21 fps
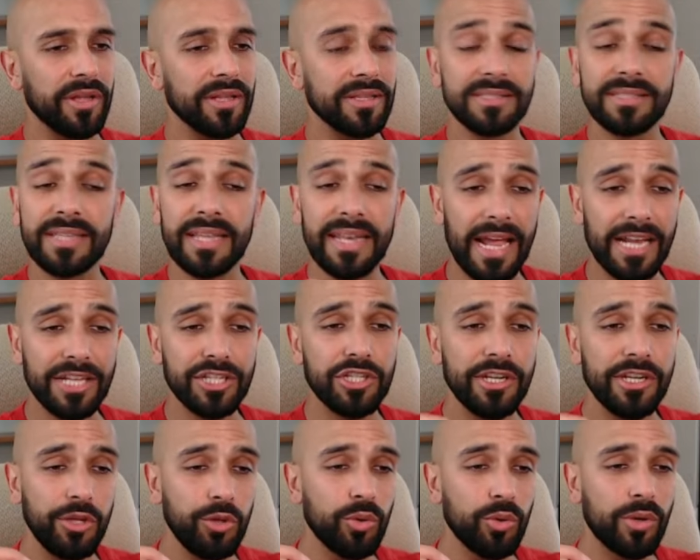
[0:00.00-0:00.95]
then
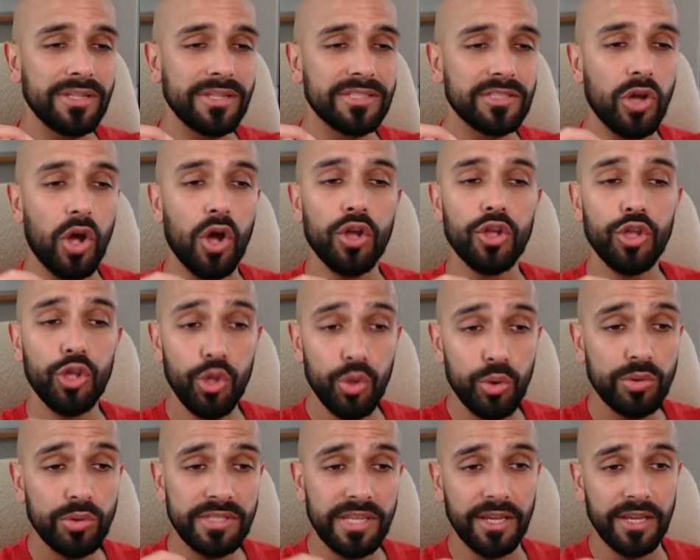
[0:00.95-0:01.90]
actually you can start
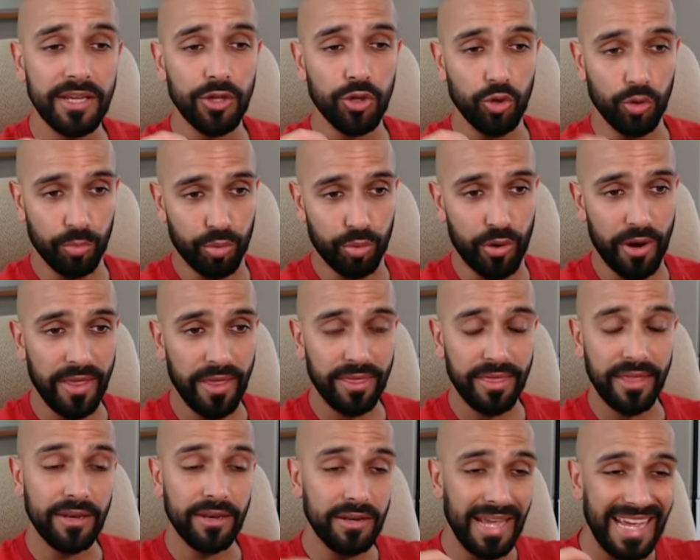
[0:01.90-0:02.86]
using your breath
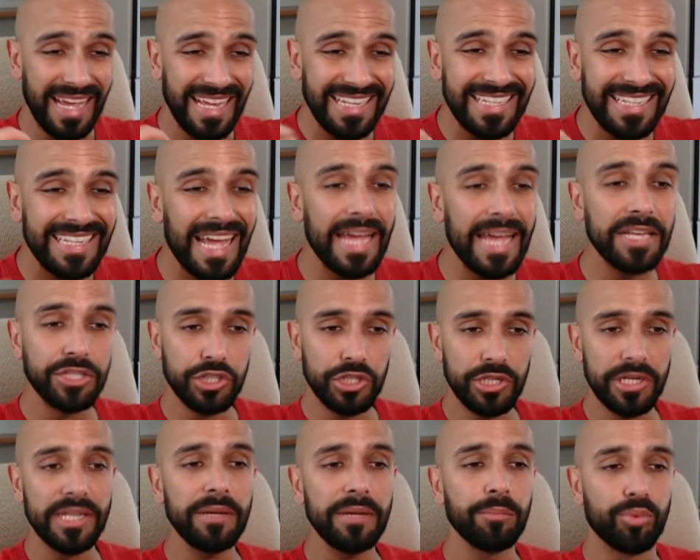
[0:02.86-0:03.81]
and
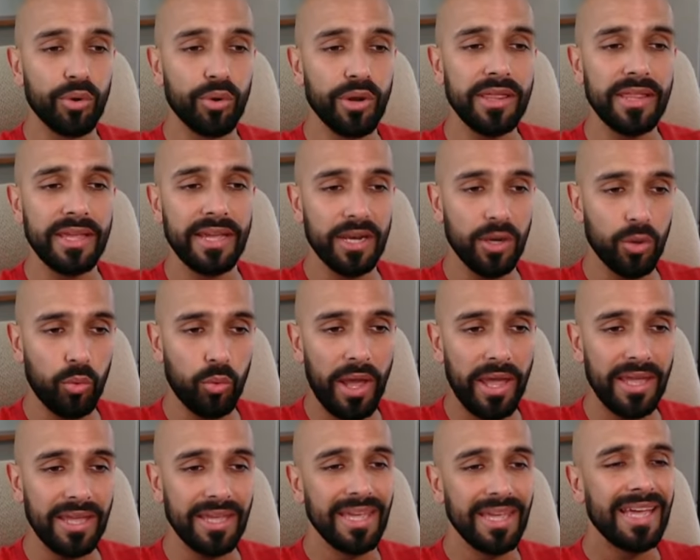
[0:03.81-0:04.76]
intentionally breathing in a
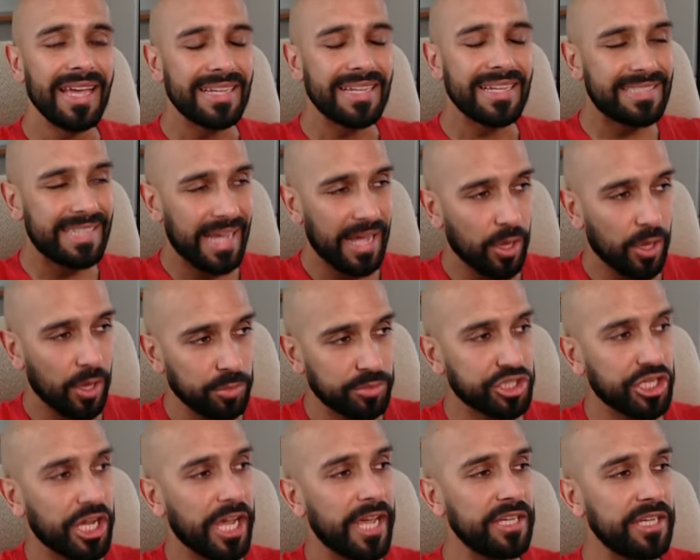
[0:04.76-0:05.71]
way to help
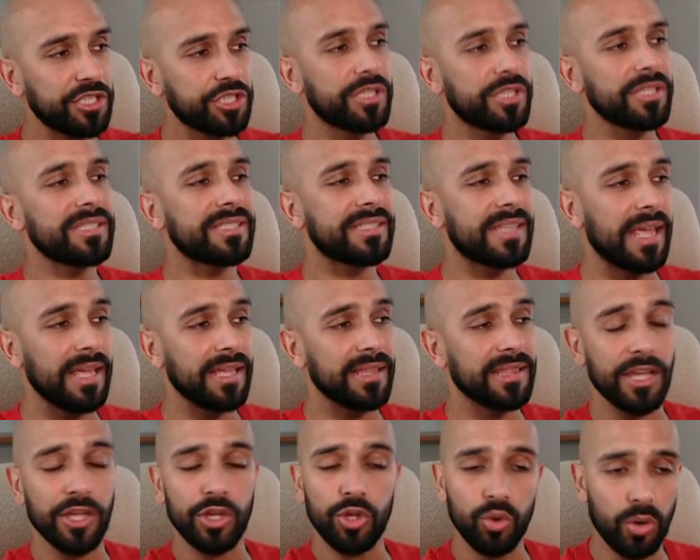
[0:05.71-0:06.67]
change the state
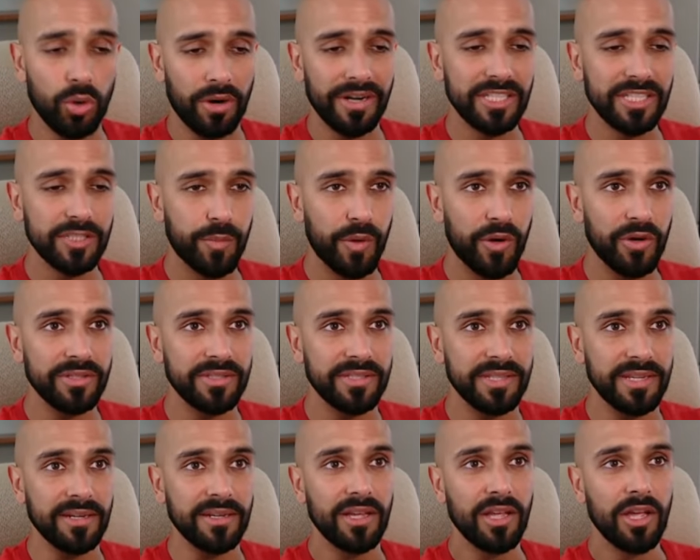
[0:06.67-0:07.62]
that you are
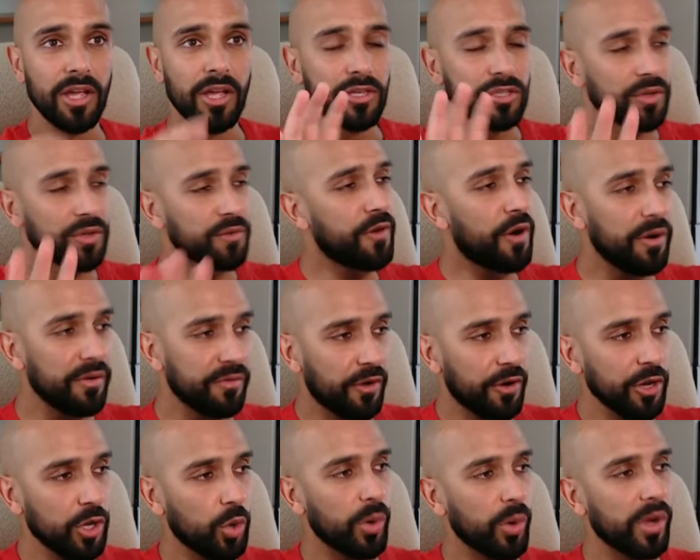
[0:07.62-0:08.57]
experiencing. So very,
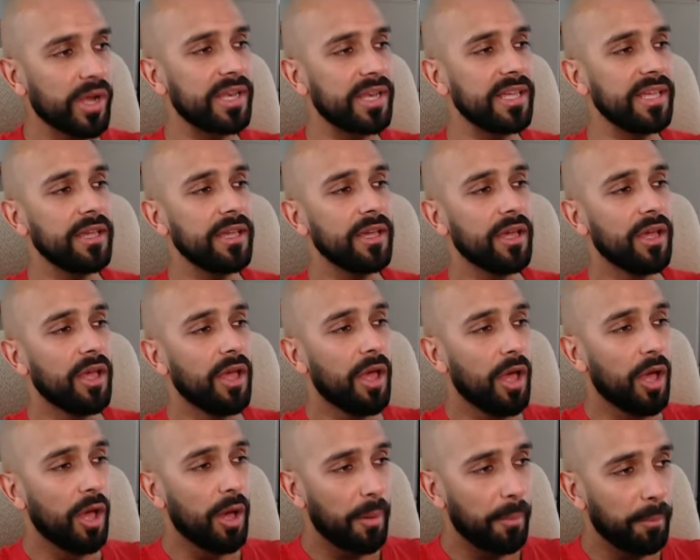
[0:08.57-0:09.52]
very quickly,
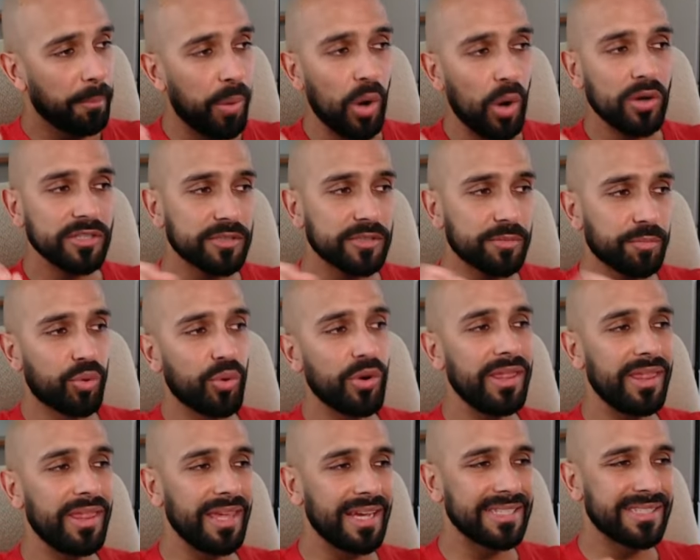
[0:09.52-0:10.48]
box
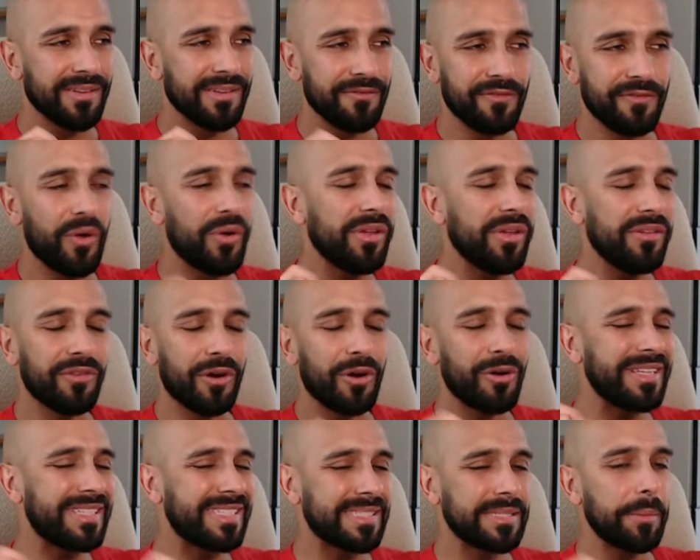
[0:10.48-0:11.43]
breathing is a very,
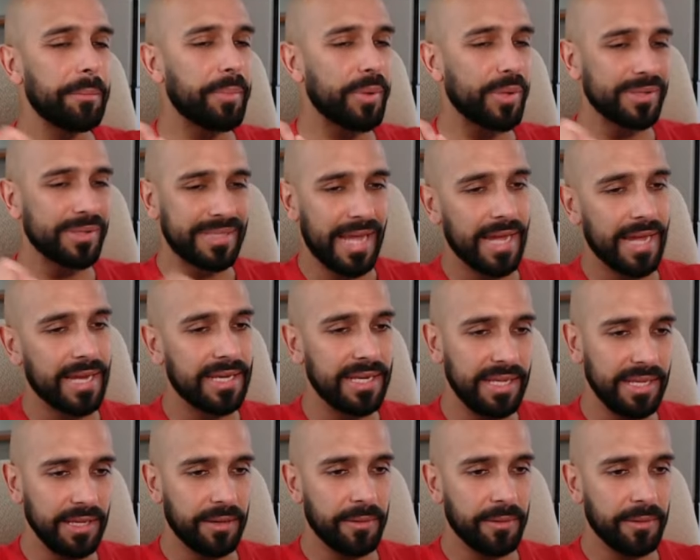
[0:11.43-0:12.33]
very simple technique